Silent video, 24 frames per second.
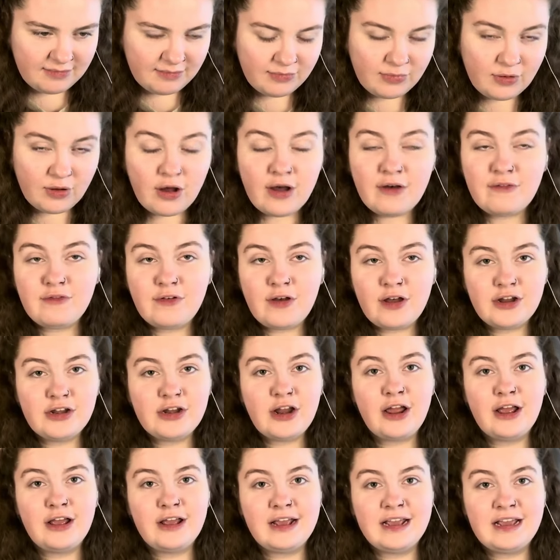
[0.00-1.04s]
But I find
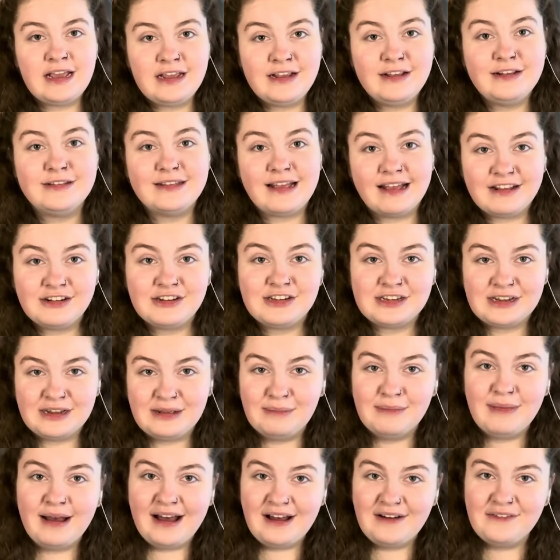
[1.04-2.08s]
out he's actually
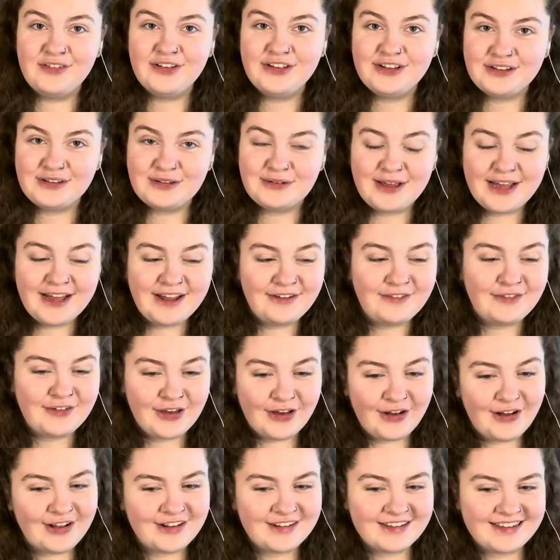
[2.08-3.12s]
Marvel as well. Of
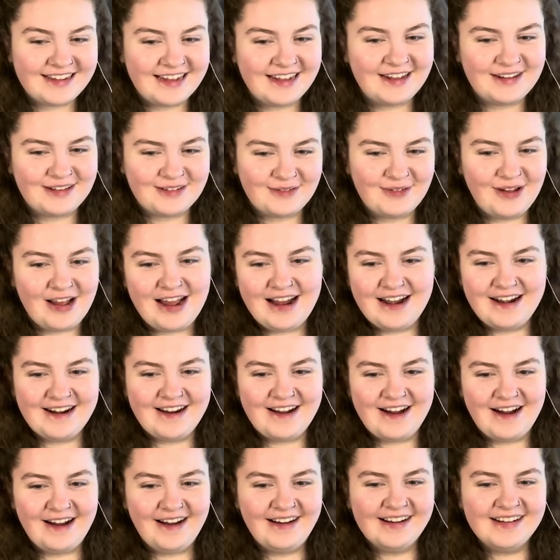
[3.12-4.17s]
course he is. Why
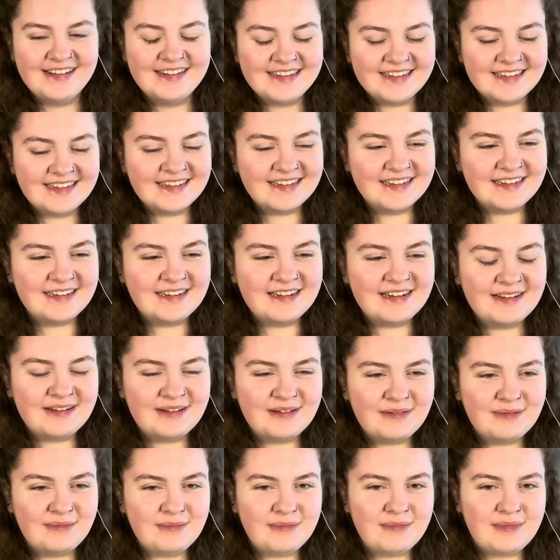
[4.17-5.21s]
not?
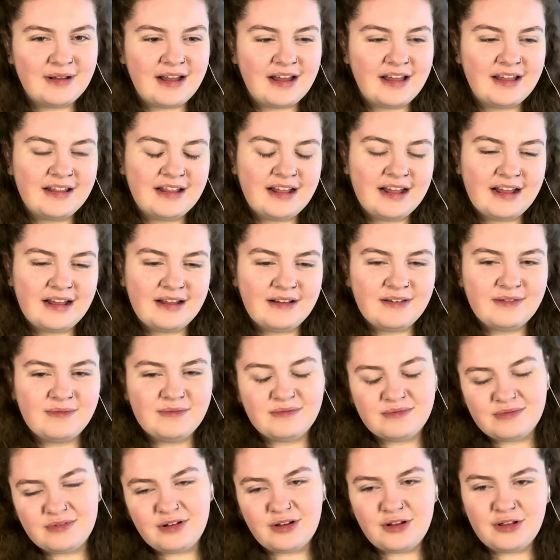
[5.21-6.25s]
Uh,
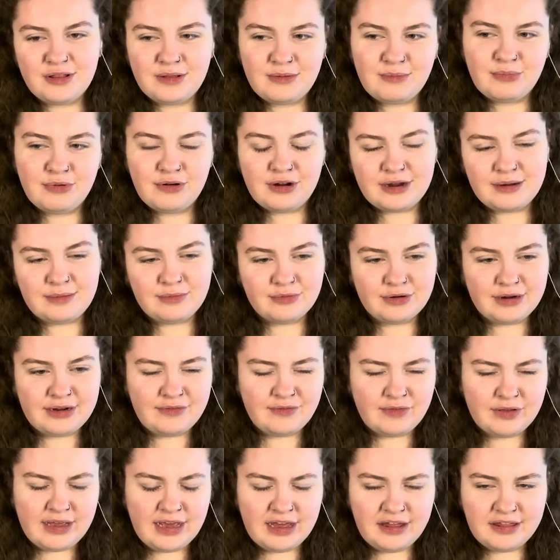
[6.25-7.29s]
only pretty
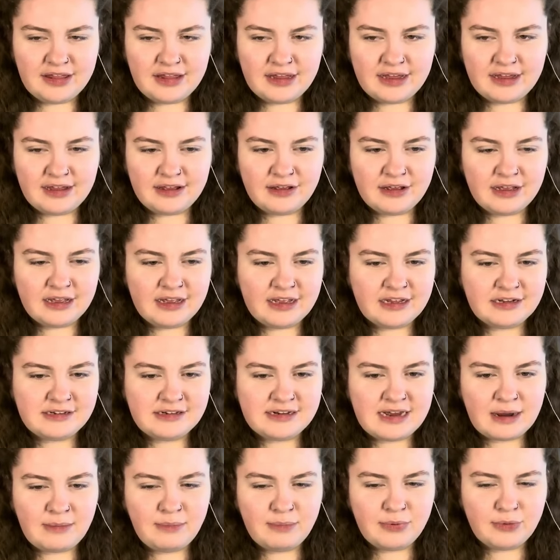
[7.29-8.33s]
briefly, I think, in
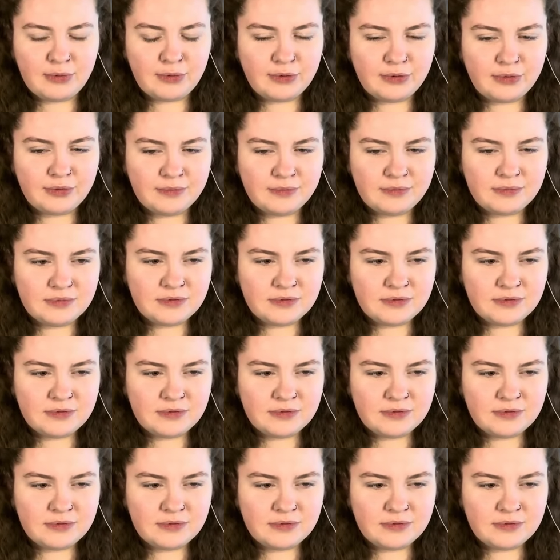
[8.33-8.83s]
Deadpool